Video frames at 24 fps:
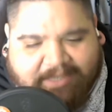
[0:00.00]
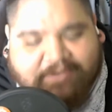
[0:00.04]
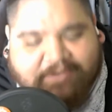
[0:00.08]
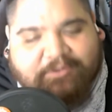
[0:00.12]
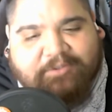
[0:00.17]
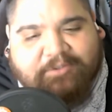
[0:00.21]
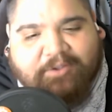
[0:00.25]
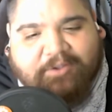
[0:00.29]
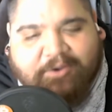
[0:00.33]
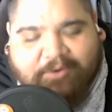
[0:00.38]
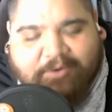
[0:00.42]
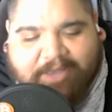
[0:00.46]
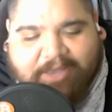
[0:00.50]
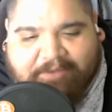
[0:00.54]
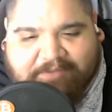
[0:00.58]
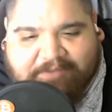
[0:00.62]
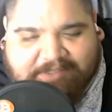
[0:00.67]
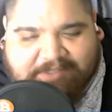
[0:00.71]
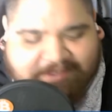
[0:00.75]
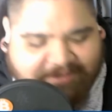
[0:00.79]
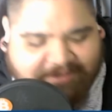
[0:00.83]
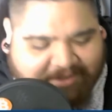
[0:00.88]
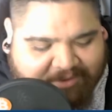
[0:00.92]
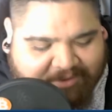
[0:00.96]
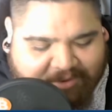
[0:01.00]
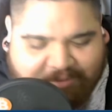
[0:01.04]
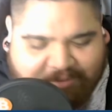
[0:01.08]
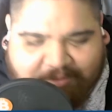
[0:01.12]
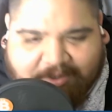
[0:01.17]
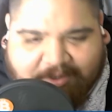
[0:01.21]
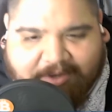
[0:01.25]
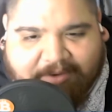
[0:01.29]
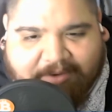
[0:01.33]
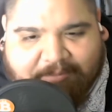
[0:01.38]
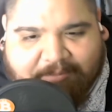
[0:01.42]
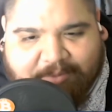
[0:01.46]
Oh, have you seen the new
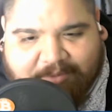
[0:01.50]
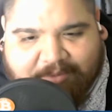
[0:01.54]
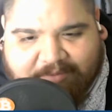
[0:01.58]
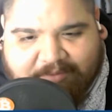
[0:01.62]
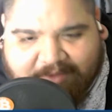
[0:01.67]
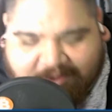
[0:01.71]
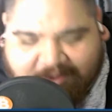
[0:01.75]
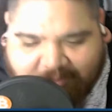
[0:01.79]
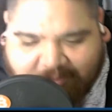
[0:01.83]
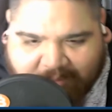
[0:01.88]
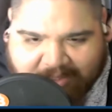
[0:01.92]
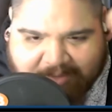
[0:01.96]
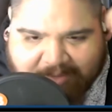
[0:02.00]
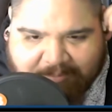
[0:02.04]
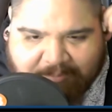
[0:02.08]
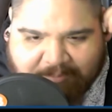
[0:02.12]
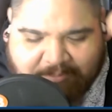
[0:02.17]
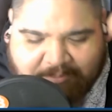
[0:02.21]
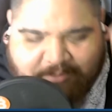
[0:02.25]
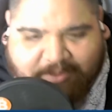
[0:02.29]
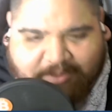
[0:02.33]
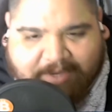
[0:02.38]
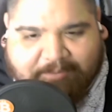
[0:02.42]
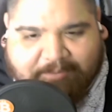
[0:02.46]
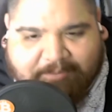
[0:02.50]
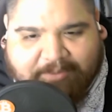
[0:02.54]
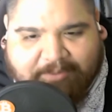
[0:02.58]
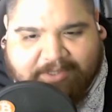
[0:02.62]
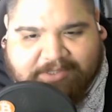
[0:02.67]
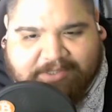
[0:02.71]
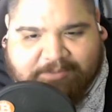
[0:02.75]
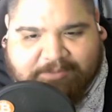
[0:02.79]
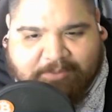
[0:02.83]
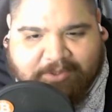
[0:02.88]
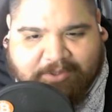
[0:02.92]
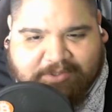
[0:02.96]
movie Quiet
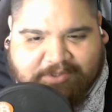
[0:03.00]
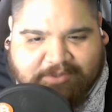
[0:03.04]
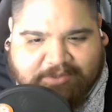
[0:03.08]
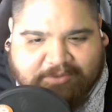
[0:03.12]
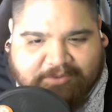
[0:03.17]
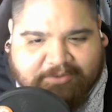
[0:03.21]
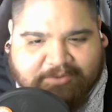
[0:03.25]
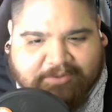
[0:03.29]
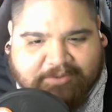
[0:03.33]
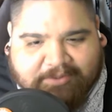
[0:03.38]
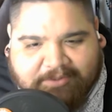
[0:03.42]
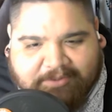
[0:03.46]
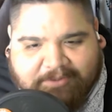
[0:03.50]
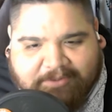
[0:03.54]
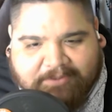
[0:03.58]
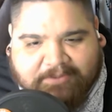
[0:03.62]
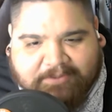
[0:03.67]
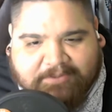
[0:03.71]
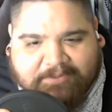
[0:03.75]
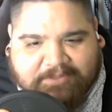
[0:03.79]
Place Part 2? It's a